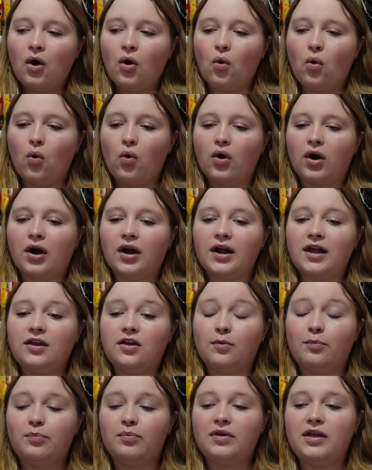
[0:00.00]
or
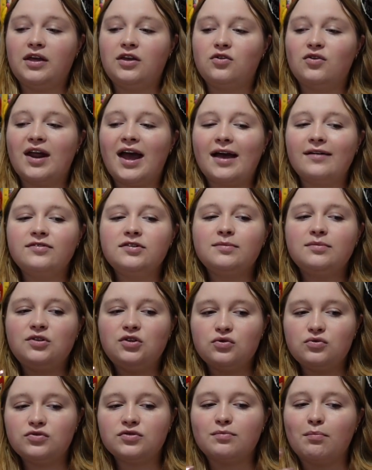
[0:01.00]
you would have to
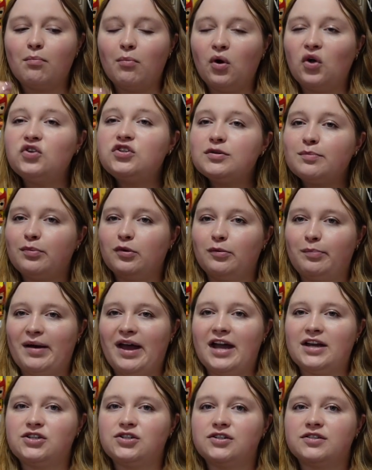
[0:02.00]
use multiple
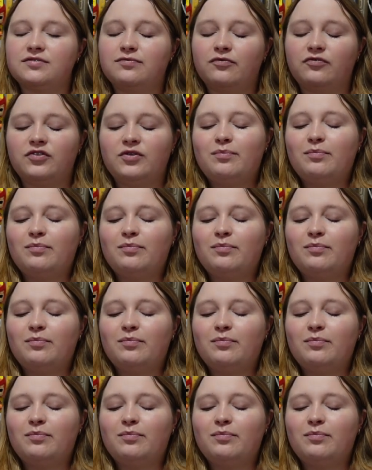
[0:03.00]
patches.